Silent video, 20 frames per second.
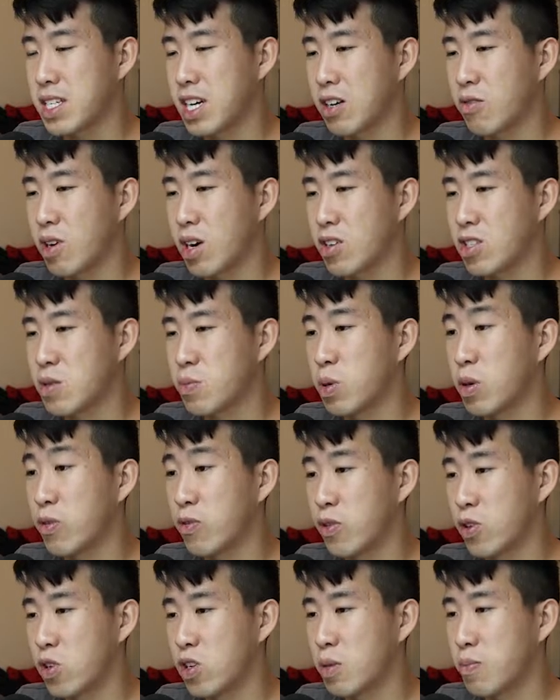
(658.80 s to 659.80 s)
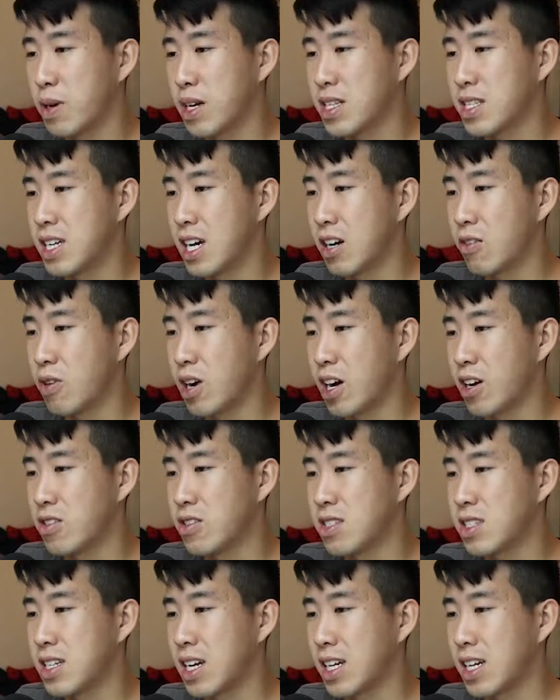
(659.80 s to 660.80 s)
rounds preferred bedside
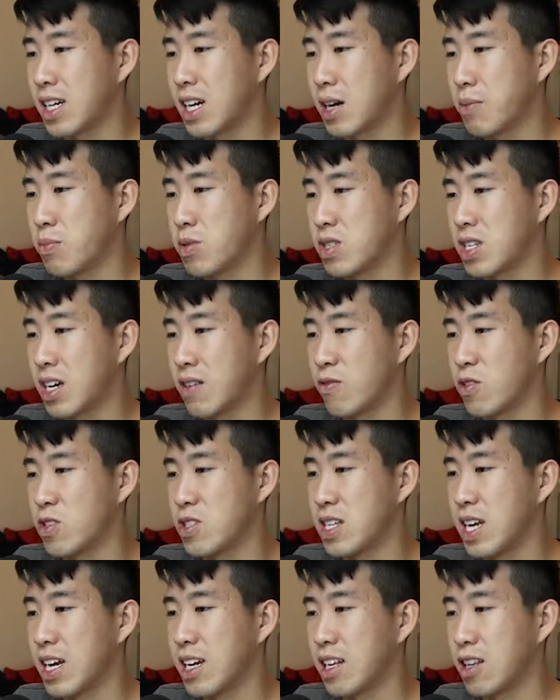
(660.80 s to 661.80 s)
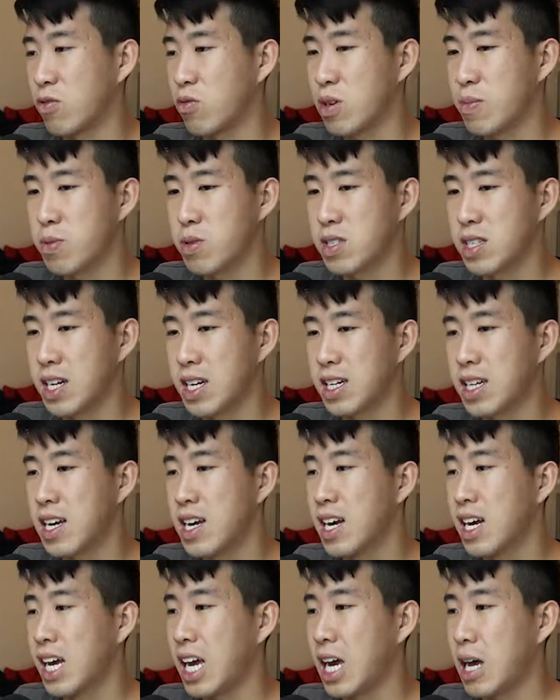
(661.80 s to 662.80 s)
rounds, ninety-nine percent versus eighty-three percent,
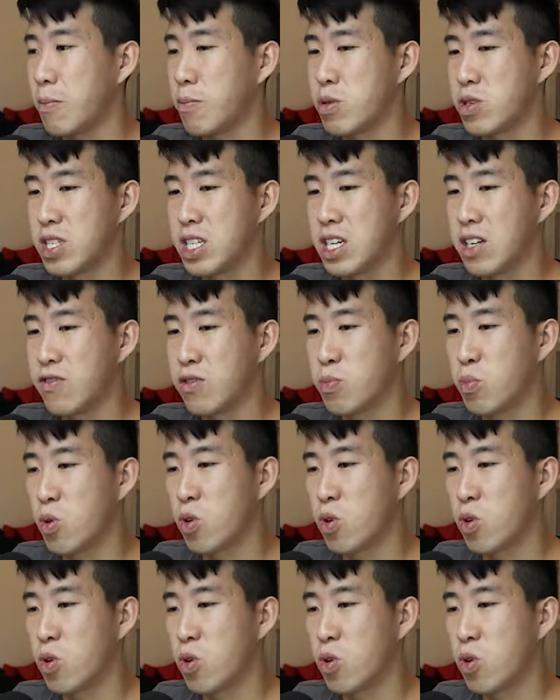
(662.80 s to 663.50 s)
and perceived more